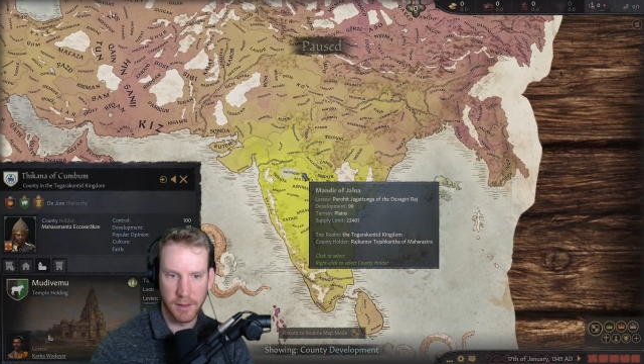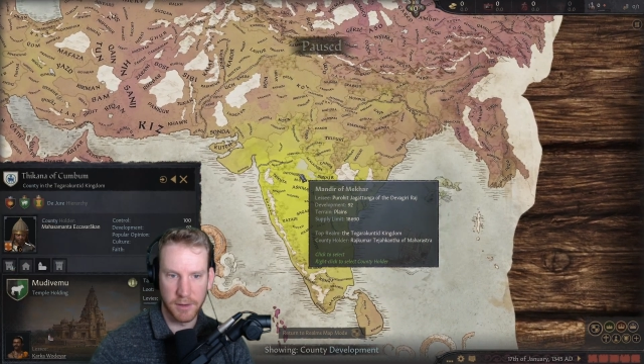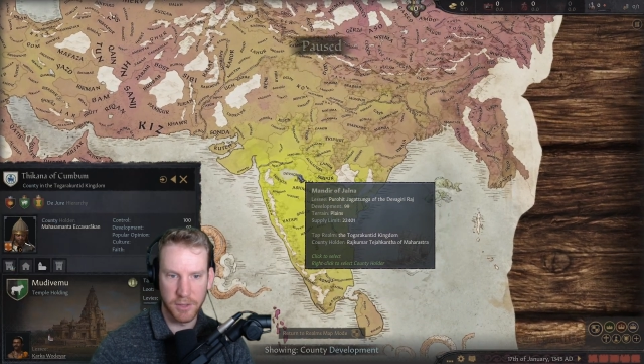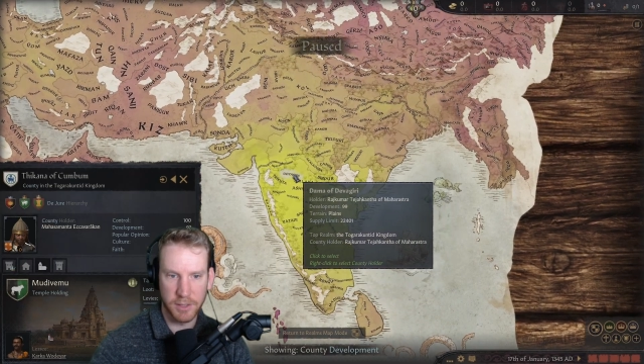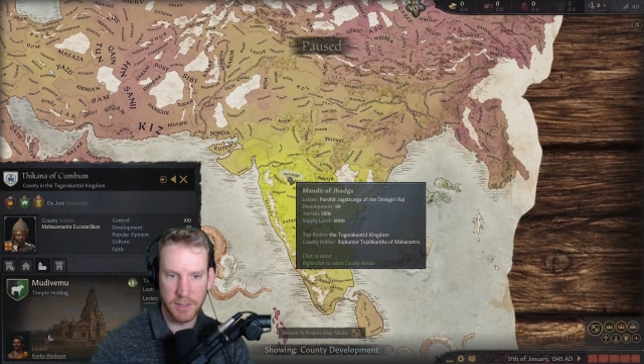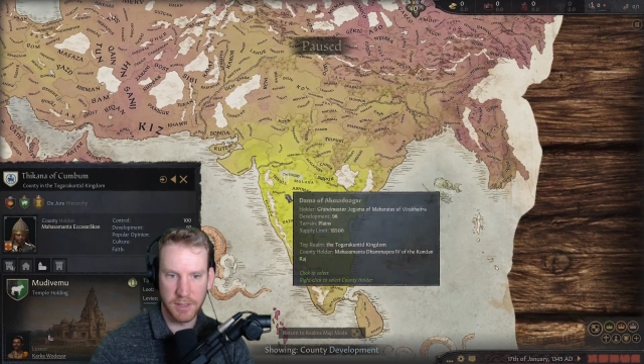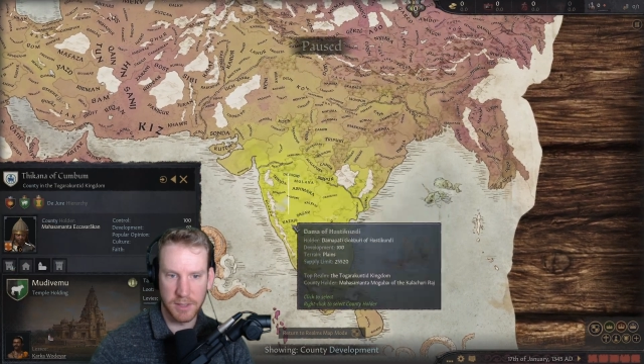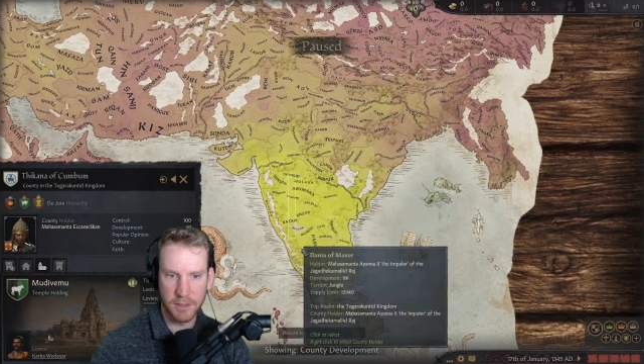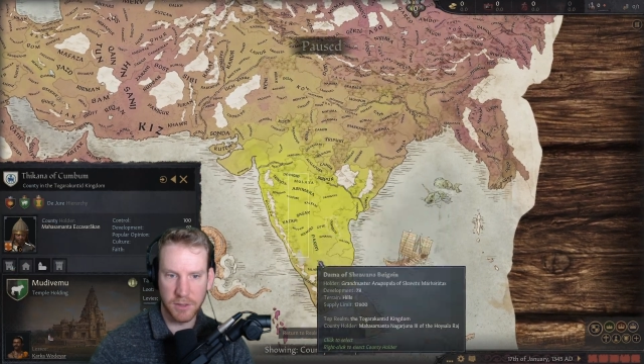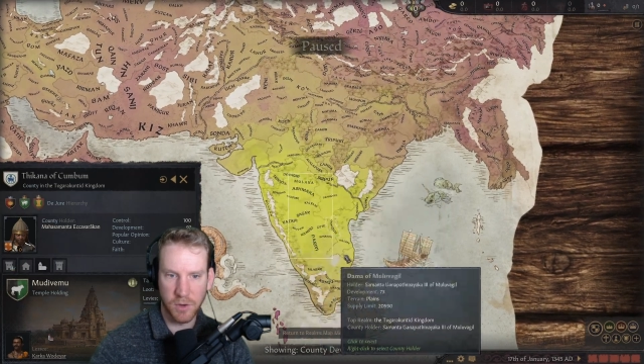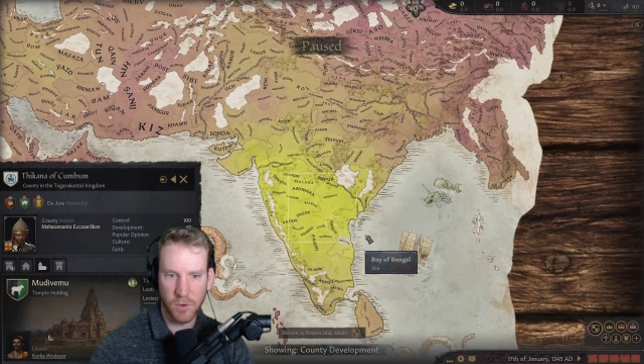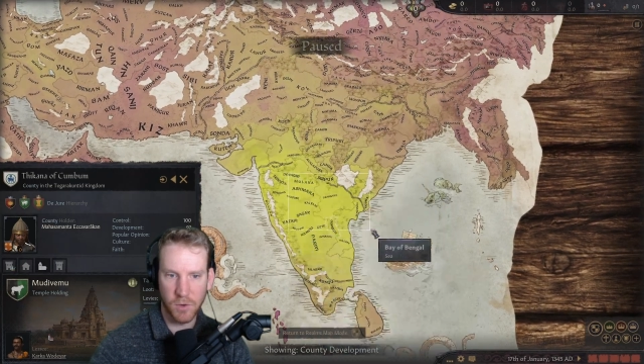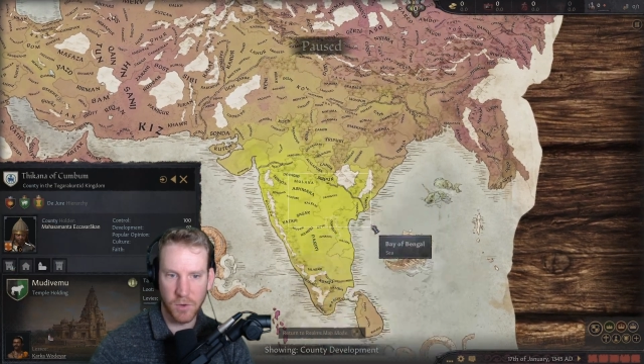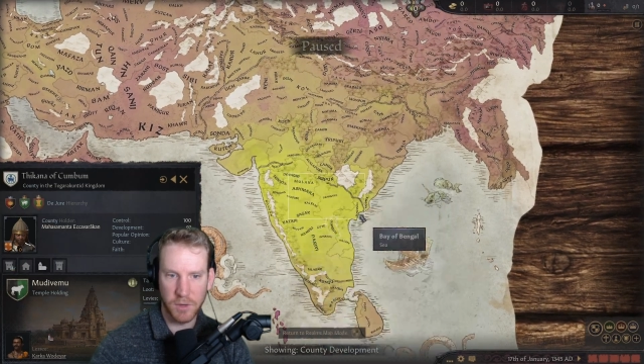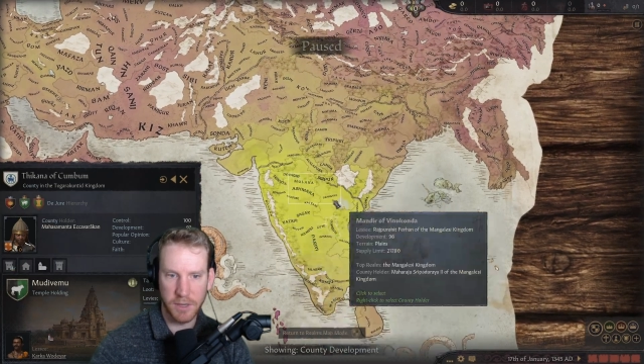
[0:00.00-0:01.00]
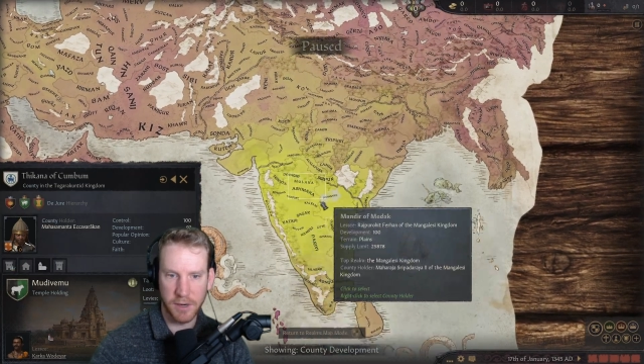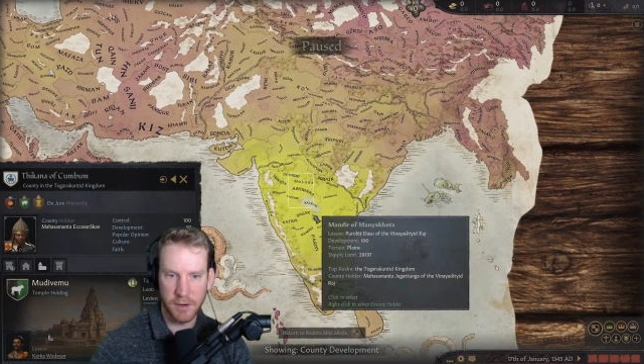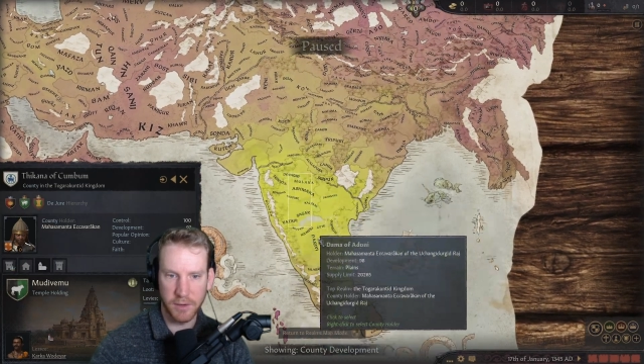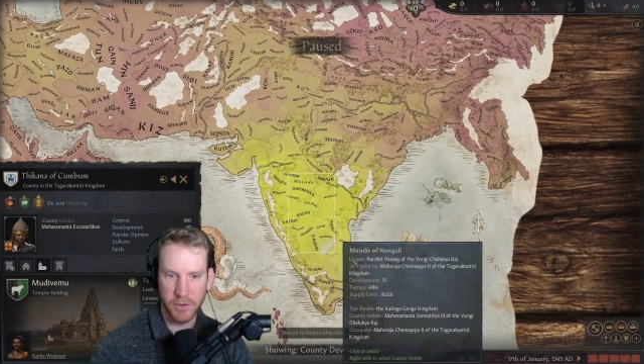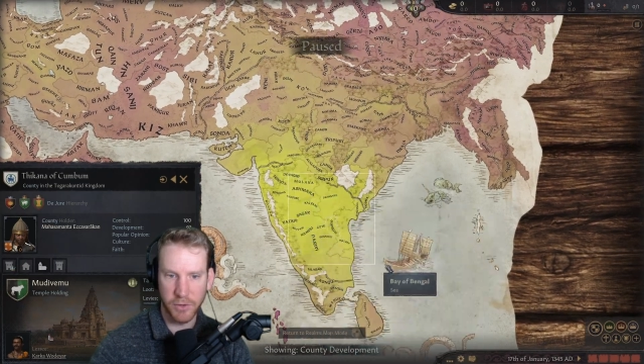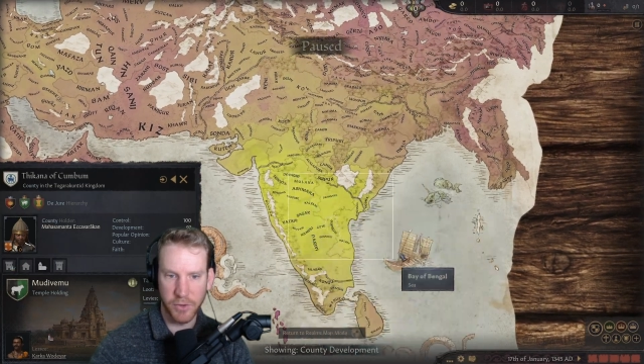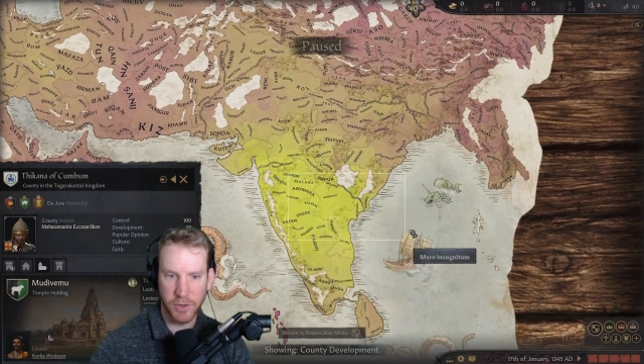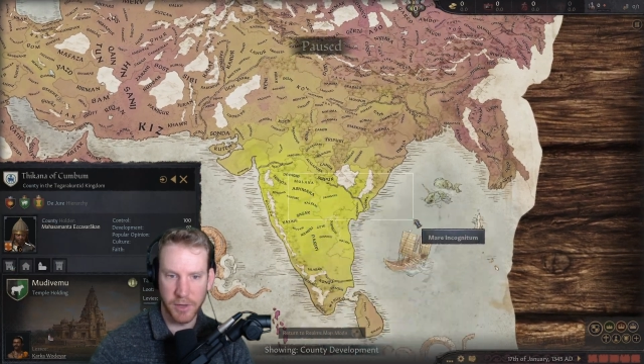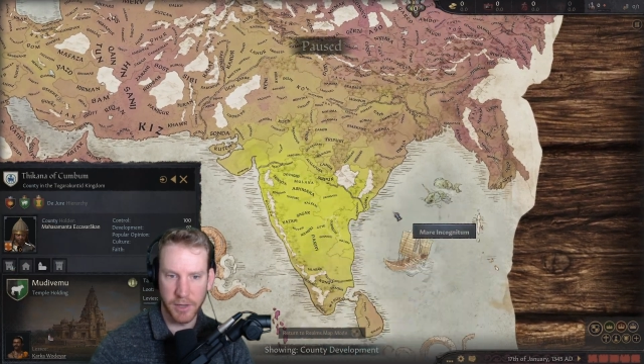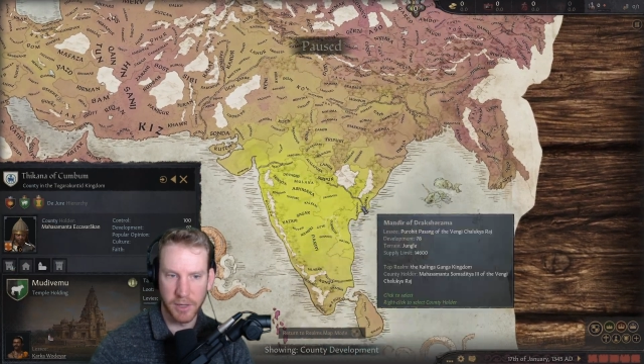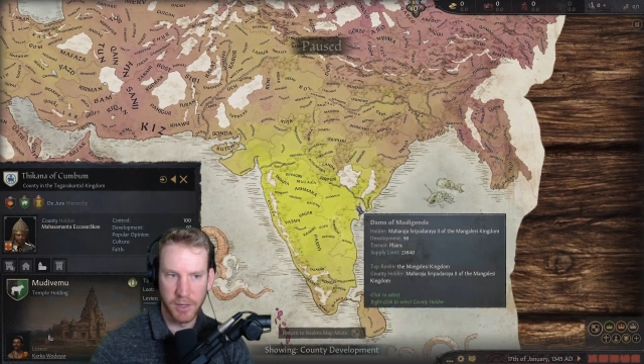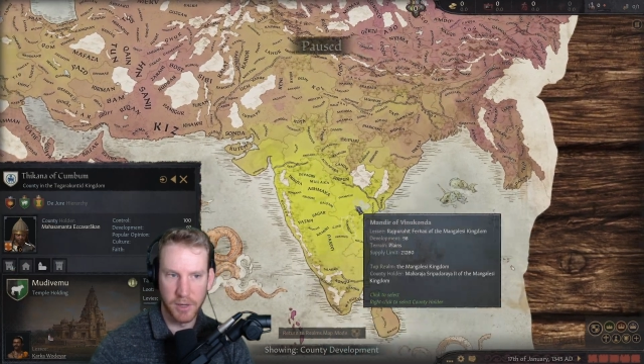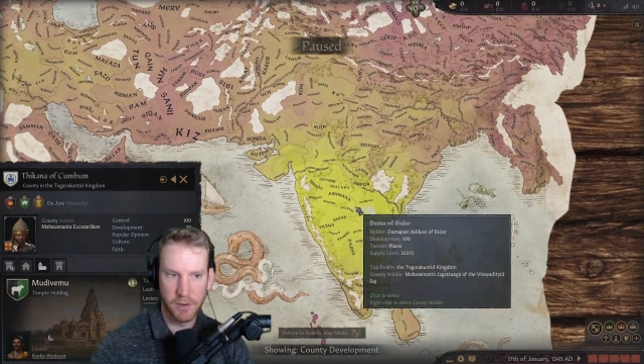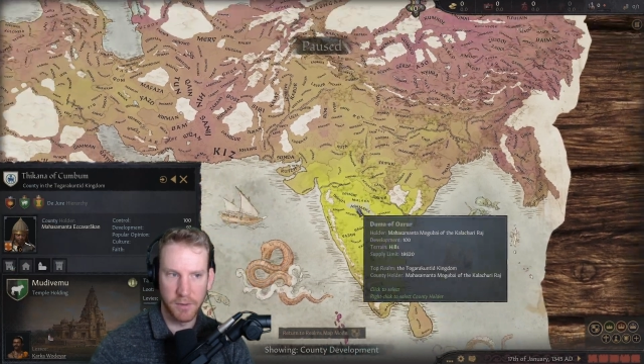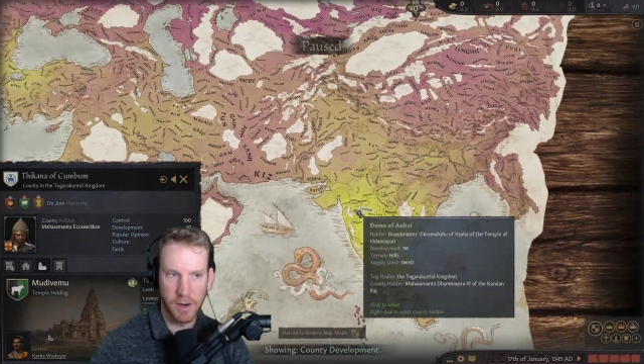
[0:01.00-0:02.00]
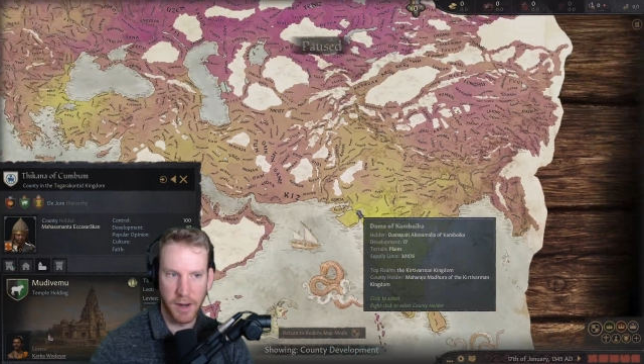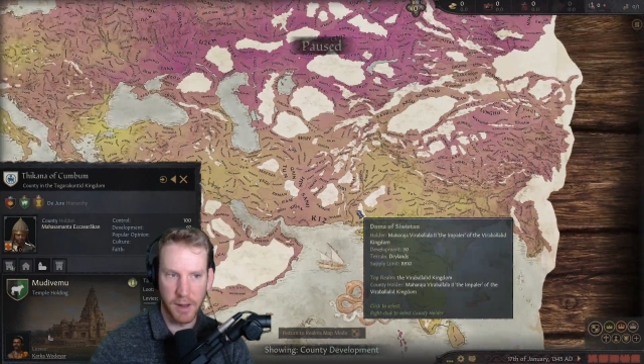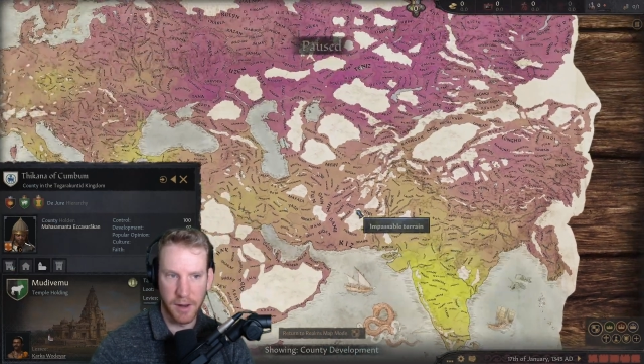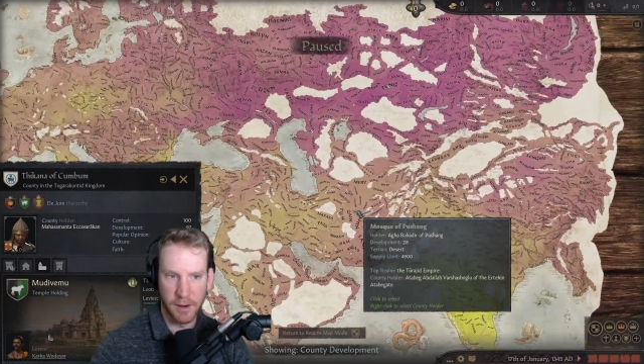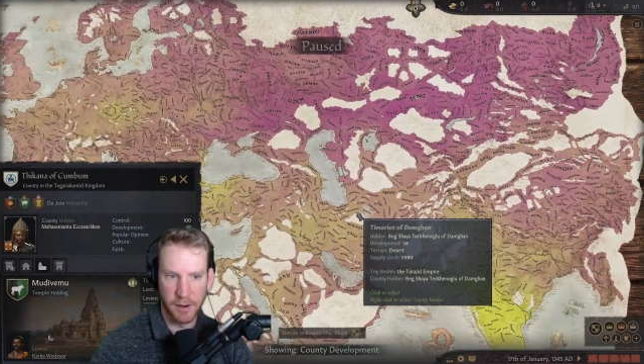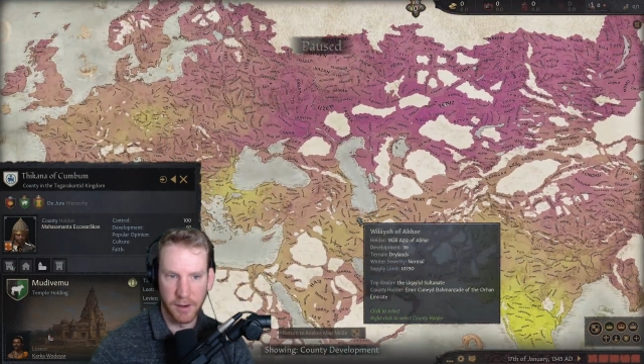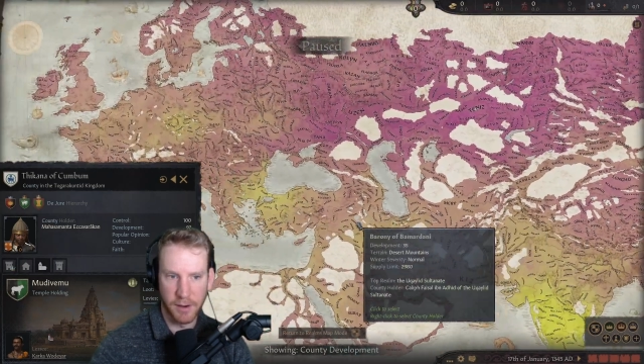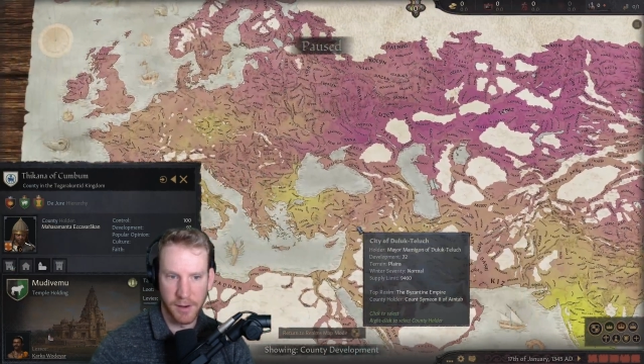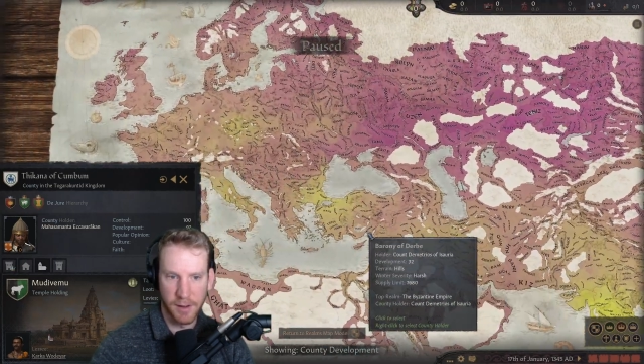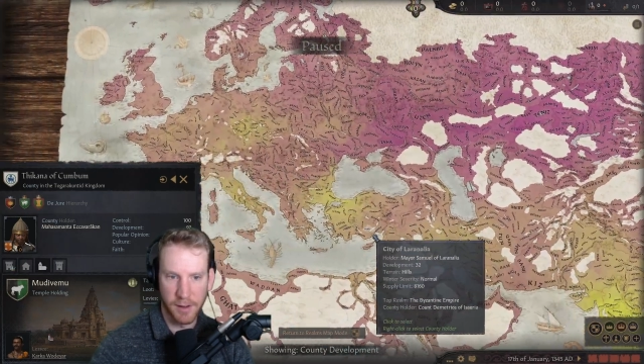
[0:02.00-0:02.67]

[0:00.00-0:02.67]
Just this core territory right here.